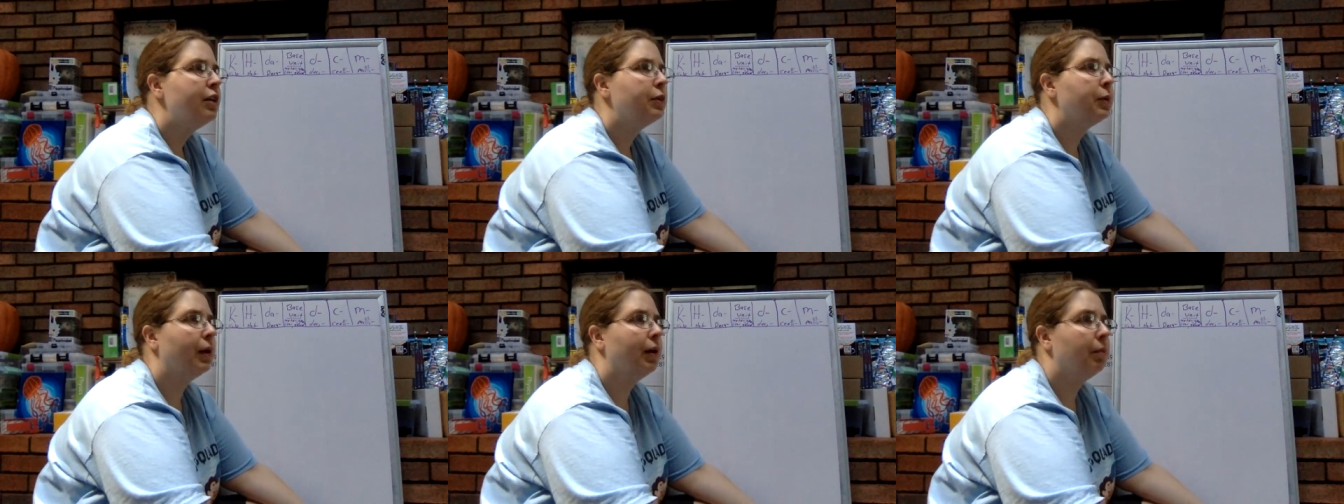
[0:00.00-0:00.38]

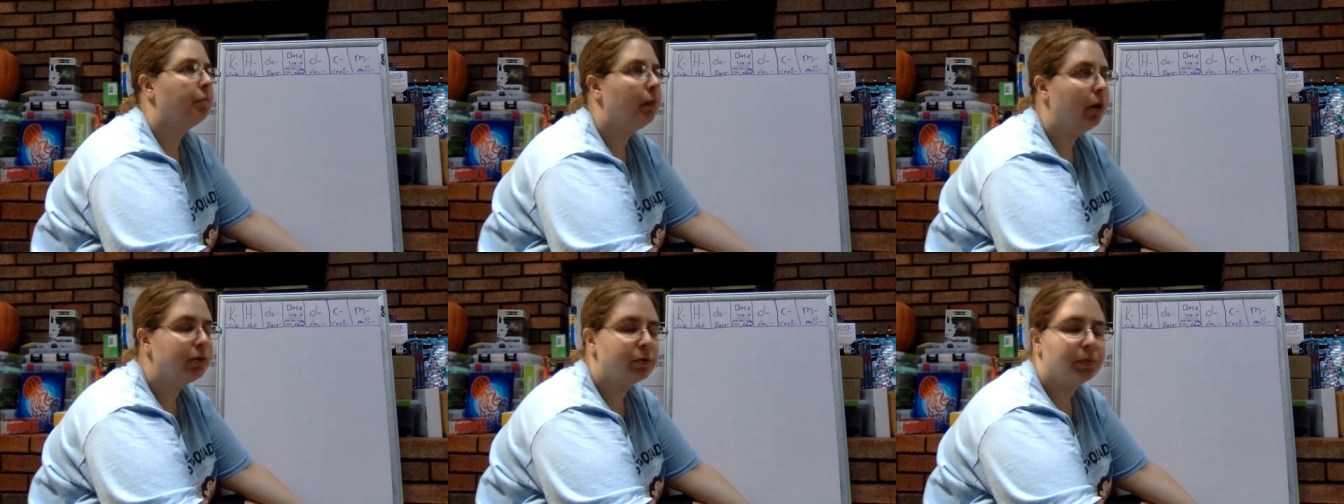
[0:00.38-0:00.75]
Do I
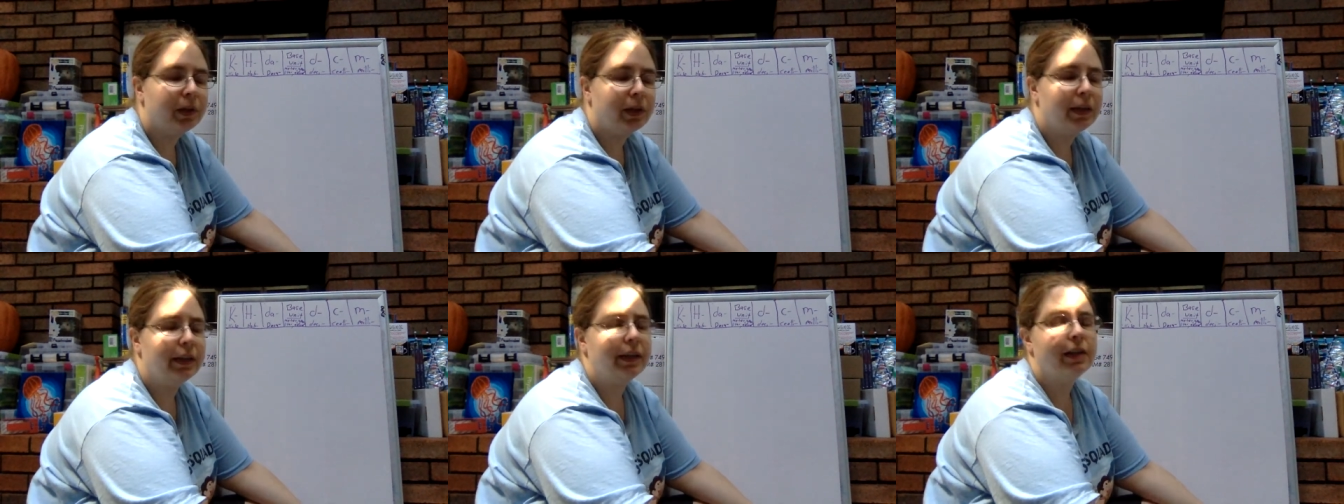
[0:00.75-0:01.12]

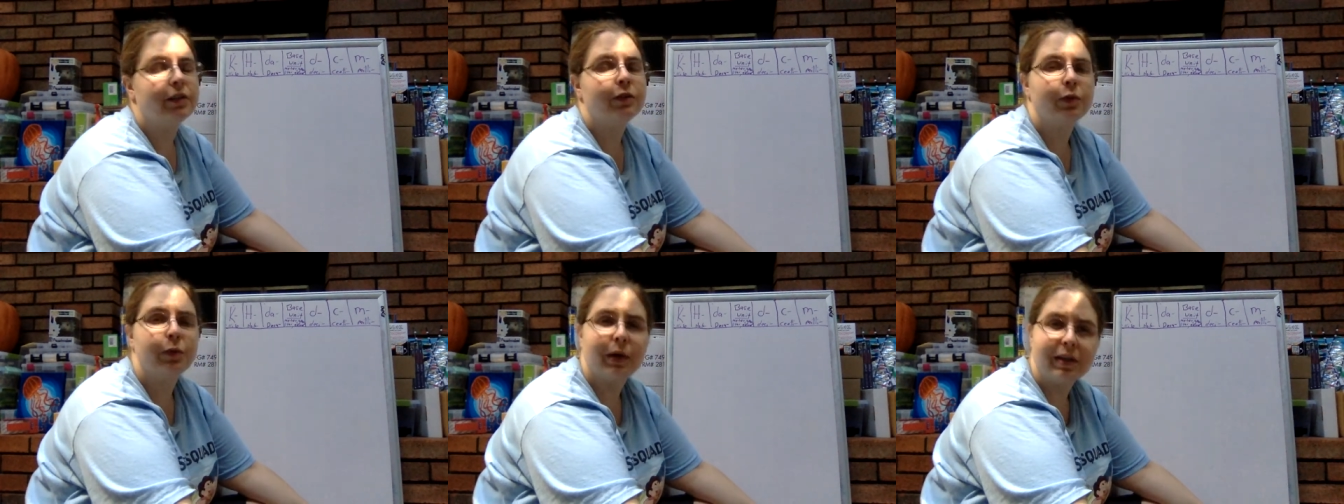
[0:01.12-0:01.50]
multiply?
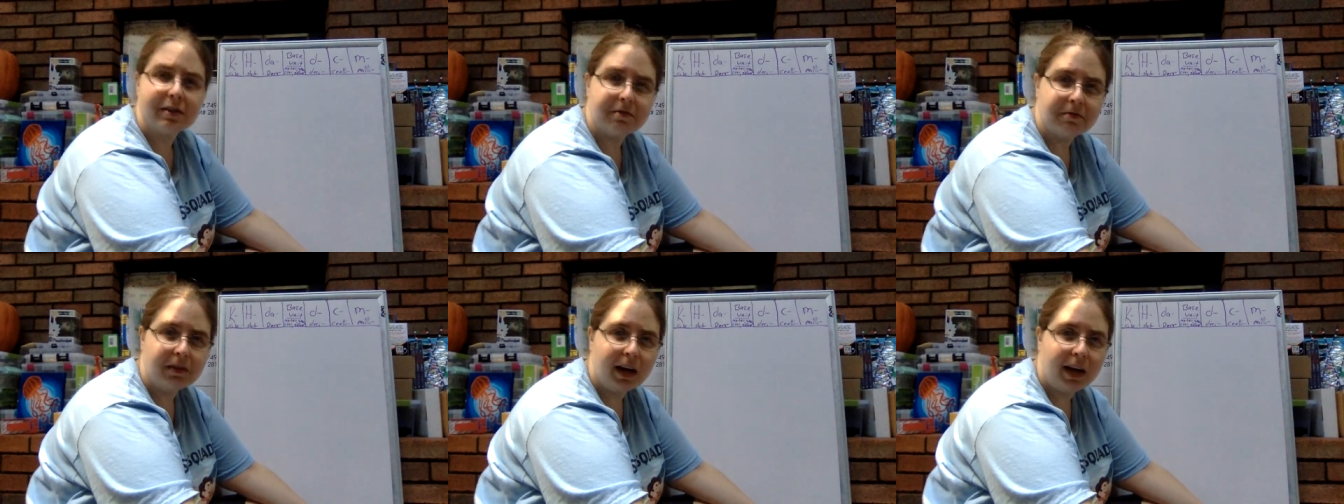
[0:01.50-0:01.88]
Do I
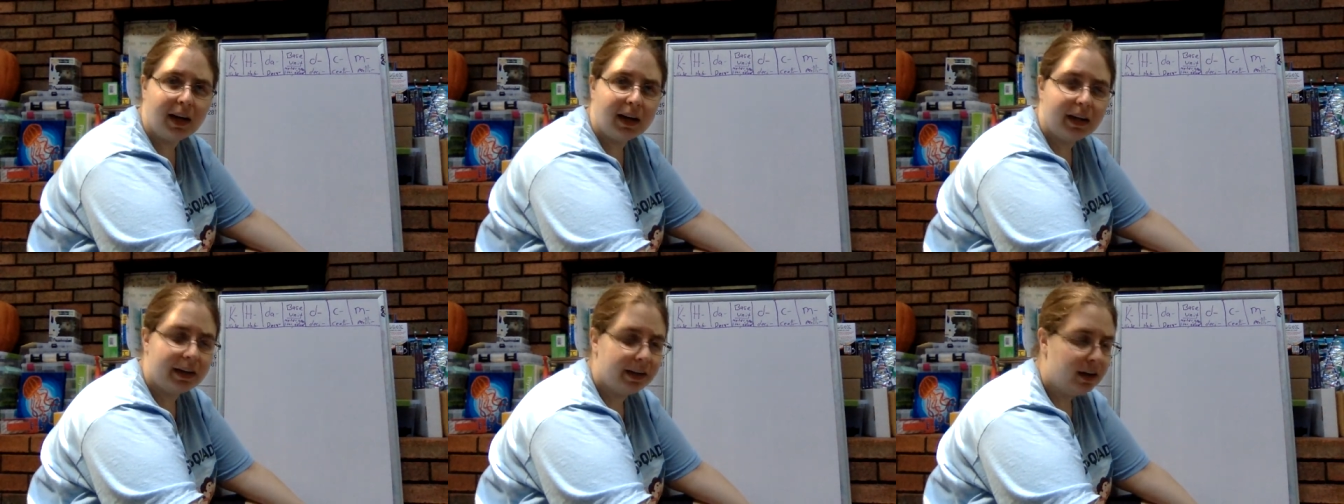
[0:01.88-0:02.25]

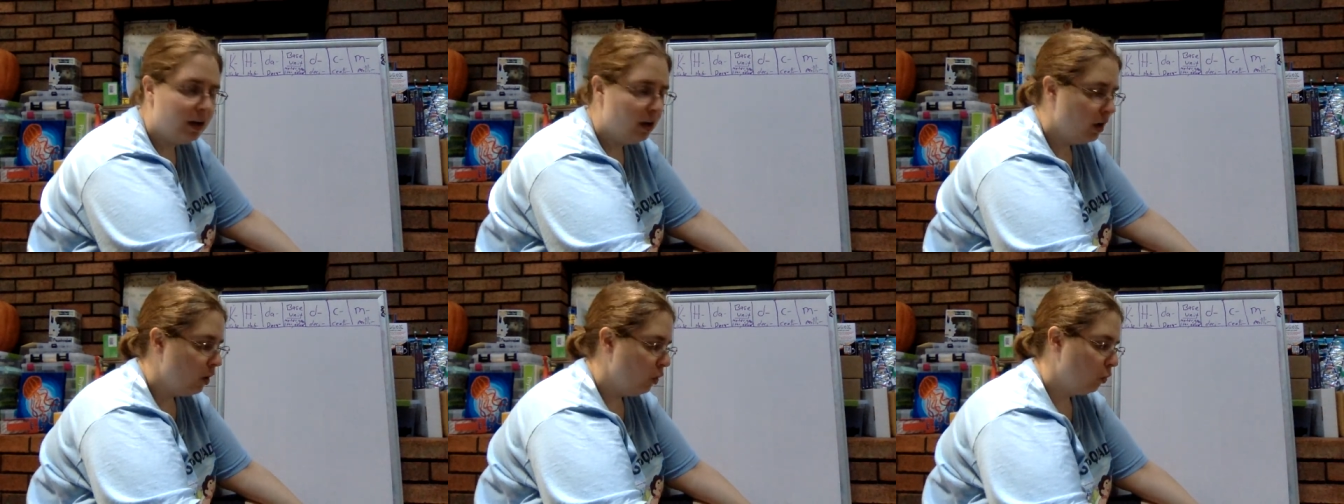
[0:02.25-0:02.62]
divide?
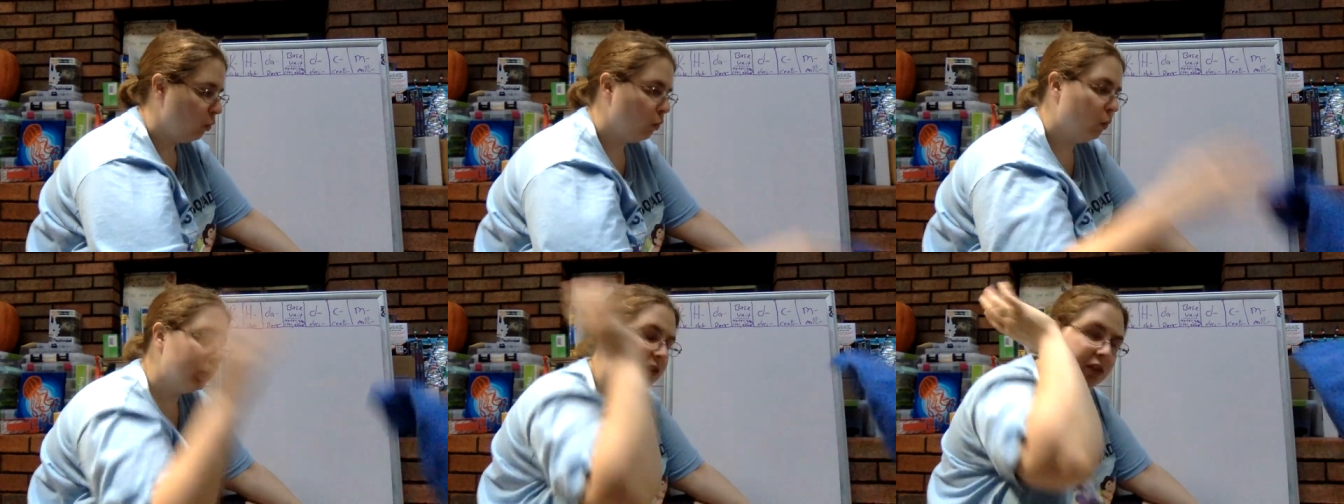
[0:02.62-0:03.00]

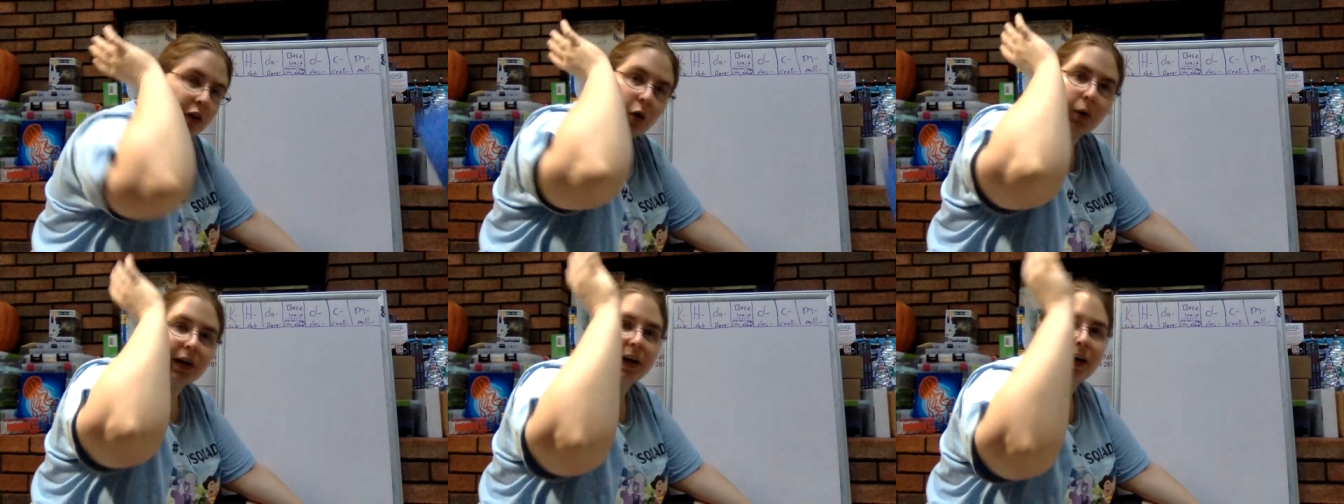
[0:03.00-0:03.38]
What's
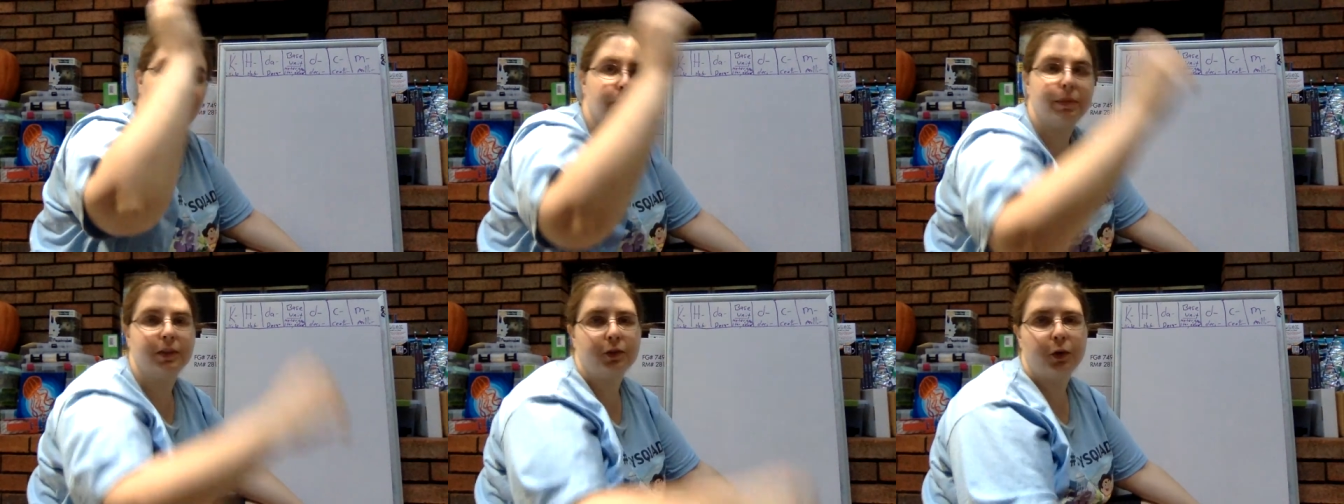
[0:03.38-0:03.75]
going
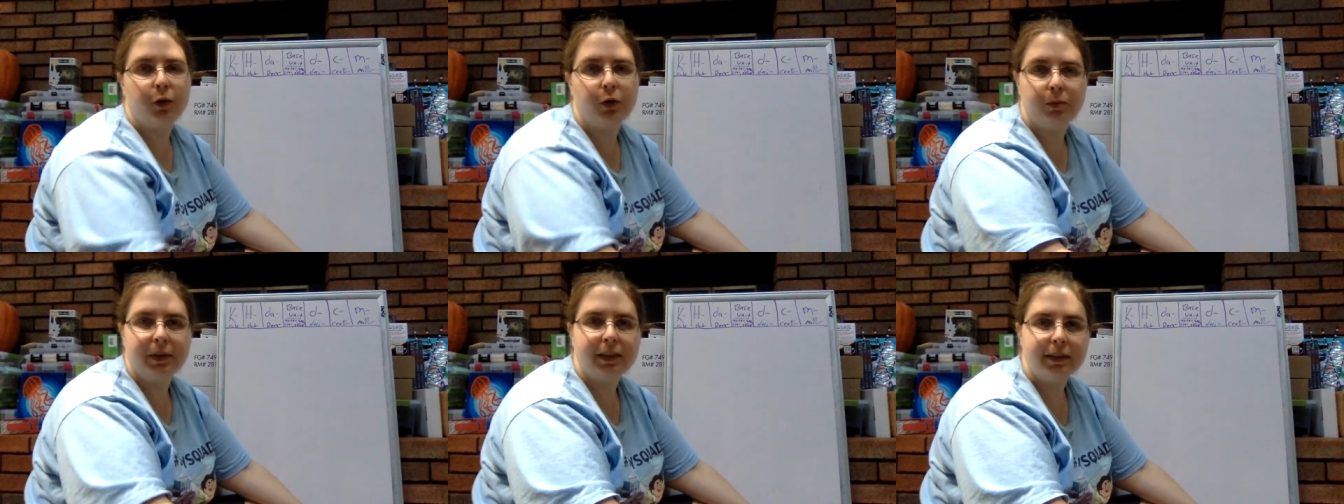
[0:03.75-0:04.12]
on, Miss
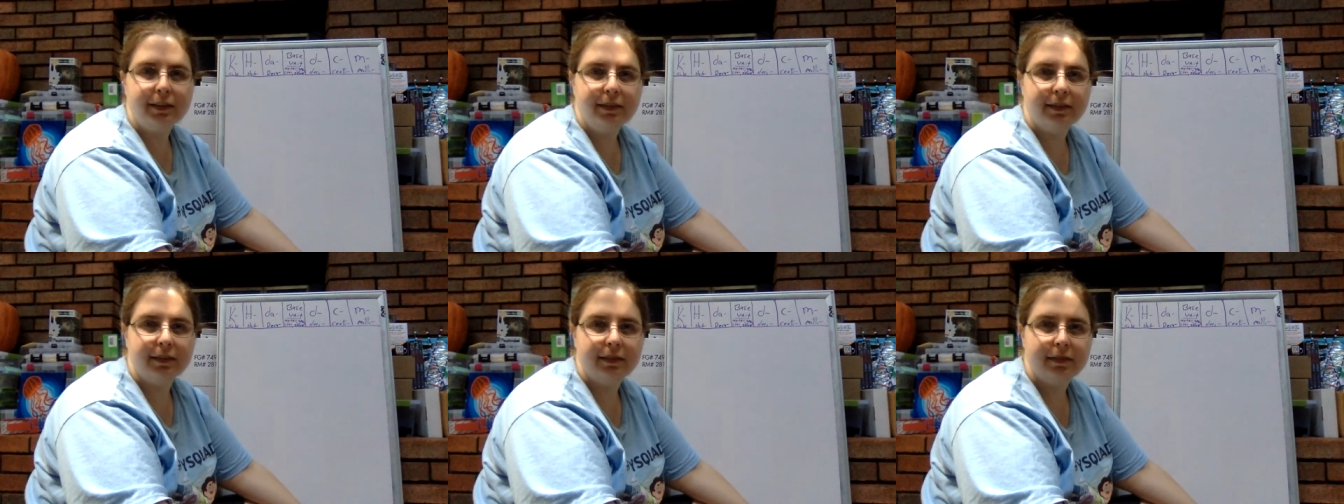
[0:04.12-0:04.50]
Komar?